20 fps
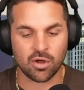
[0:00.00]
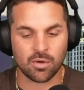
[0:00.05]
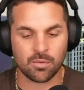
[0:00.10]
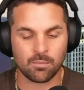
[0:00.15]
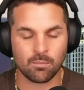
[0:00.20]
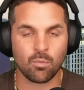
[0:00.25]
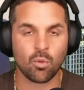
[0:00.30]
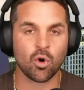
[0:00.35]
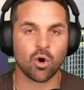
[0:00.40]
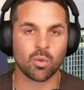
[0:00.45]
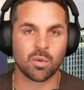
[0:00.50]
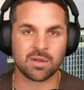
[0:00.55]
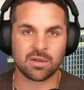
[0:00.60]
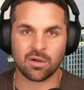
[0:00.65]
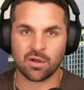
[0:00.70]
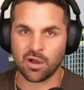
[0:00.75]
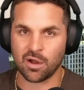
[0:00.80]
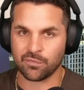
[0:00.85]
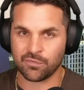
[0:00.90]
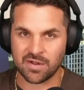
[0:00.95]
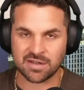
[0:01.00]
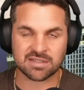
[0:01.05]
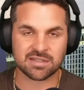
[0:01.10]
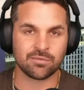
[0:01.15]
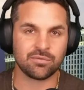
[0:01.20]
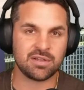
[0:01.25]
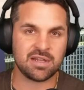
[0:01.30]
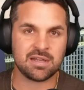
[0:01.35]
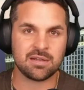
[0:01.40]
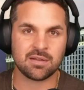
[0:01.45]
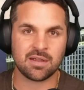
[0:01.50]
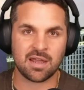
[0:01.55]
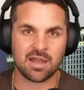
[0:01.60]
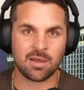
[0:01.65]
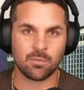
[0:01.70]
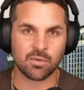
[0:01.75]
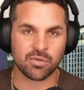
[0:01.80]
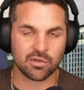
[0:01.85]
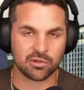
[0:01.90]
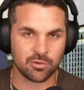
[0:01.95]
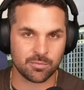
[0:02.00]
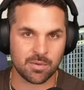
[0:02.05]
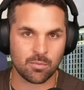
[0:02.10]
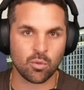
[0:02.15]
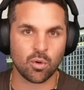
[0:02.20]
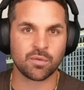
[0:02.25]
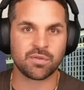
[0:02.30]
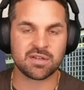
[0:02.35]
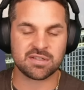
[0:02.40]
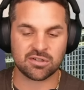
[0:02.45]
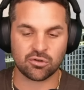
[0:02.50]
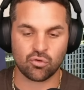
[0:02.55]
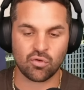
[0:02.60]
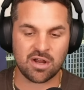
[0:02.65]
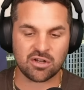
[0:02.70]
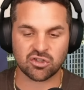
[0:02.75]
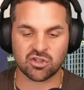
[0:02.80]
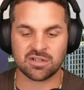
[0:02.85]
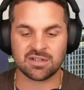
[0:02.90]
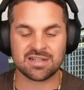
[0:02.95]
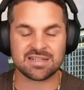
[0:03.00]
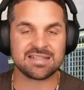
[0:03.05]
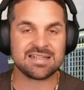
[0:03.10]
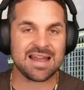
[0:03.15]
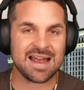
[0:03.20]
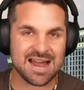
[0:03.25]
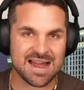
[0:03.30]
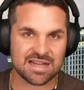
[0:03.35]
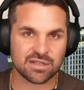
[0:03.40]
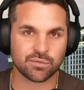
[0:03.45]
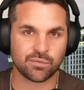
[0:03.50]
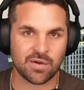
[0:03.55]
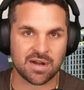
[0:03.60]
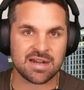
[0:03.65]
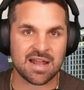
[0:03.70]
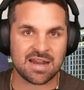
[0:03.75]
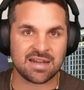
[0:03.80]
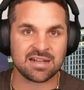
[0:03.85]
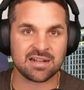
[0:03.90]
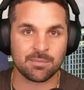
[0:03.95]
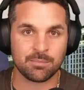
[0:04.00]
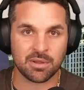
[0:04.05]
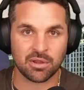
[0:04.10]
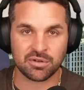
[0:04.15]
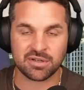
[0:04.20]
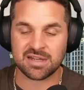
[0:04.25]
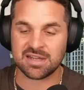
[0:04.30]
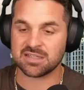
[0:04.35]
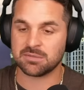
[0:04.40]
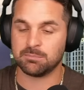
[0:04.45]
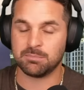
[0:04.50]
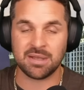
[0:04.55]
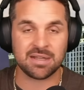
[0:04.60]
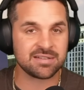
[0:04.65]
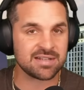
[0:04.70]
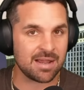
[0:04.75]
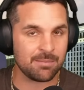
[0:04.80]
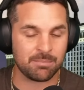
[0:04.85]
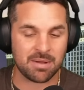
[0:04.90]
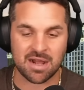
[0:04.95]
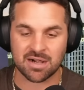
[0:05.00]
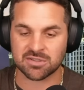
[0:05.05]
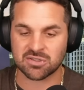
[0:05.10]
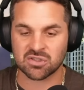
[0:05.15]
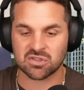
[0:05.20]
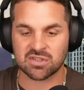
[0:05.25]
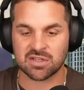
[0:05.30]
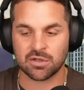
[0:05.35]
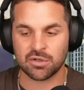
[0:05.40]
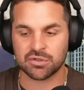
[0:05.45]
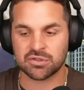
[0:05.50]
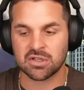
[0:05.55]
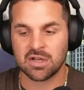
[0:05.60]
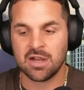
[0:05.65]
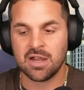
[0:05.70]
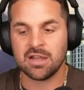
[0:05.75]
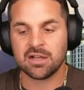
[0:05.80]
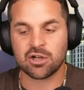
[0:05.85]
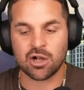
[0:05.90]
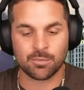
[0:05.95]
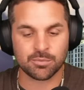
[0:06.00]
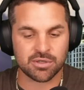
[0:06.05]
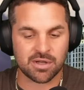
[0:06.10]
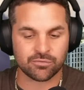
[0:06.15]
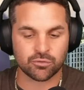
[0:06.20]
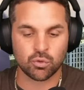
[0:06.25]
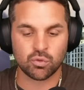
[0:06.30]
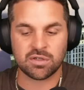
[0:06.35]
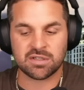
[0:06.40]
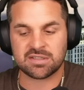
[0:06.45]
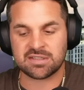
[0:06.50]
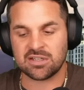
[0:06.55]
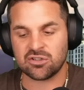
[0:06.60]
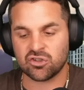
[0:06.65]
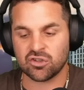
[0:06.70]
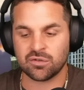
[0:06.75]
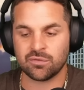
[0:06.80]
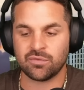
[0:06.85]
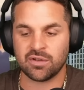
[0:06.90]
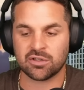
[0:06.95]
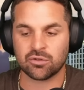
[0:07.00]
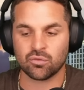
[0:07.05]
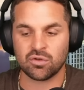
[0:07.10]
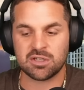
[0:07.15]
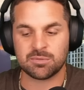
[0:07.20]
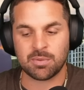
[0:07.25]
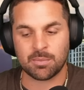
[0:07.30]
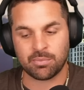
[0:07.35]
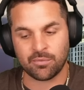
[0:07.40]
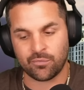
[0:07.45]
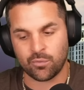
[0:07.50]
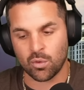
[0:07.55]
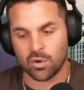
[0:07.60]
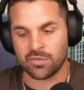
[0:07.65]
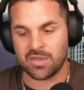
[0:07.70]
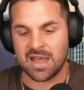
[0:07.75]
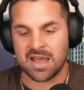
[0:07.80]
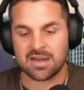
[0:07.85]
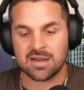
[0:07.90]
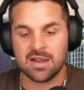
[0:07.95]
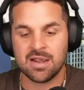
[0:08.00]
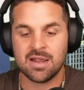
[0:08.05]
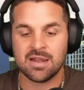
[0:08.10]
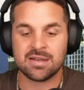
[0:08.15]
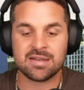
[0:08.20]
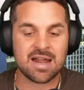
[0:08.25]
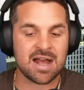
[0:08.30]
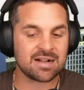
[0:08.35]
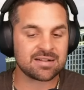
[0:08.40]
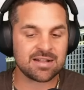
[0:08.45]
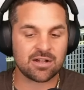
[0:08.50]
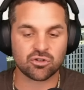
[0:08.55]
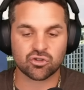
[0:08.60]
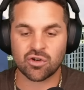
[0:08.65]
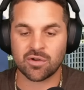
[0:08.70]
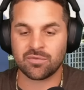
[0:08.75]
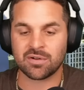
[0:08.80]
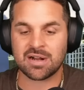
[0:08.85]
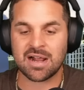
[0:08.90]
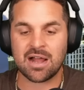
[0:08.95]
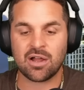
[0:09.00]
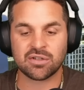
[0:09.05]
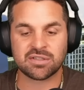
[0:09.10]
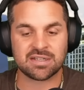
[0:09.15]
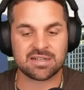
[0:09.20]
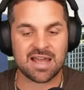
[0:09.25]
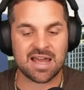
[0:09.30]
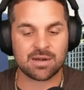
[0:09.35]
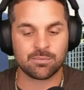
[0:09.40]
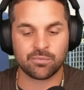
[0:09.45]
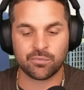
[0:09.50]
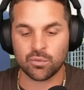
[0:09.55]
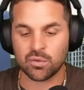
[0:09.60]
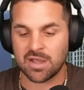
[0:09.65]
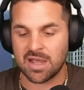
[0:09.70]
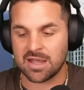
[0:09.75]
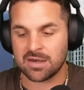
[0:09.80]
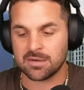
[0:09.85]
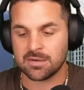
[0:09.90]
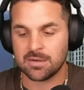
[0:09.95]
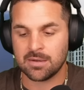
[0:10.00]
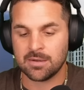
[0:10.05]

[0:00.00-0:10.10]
more offensively and with a little bit more with his aggression, because he has fight-ending ability, has big-time boxing skills, comes off two decision victories, but before that, knocked out Trevin Giles and Adam Fugget,